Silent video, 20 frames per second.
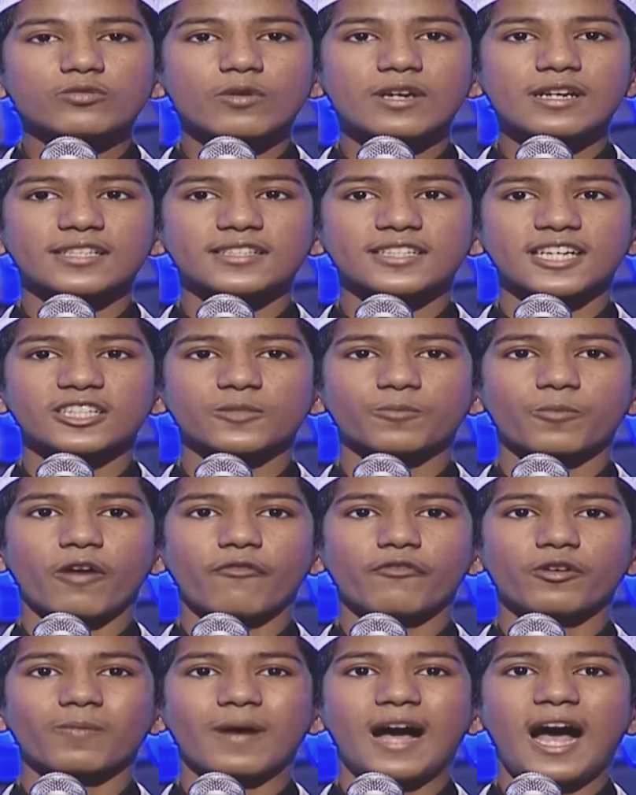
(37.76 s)
we'll discuss
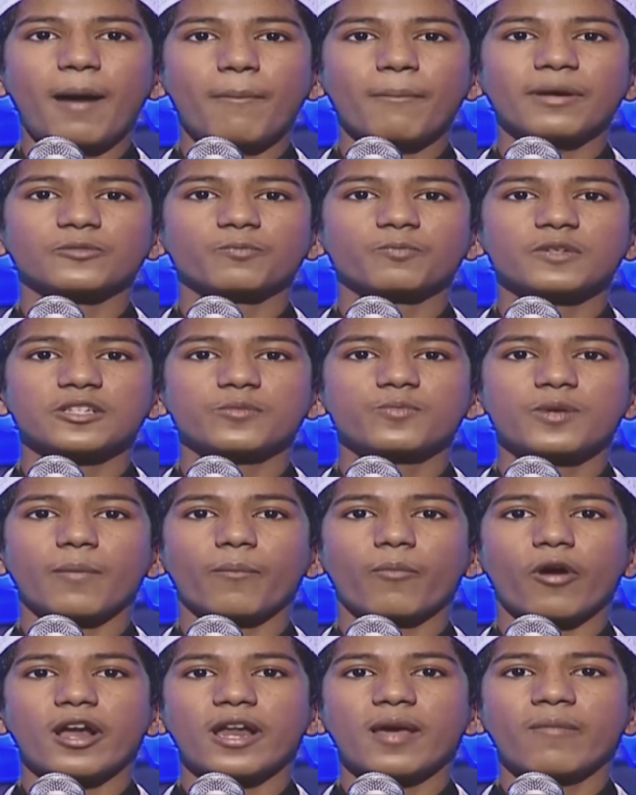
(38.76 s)
Prophet Muhammad, peace be
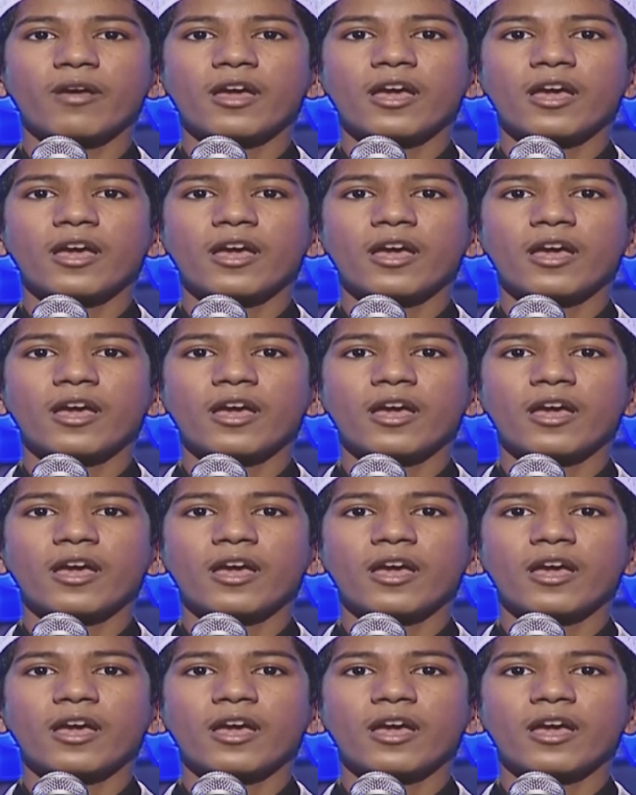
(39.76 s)
upon him,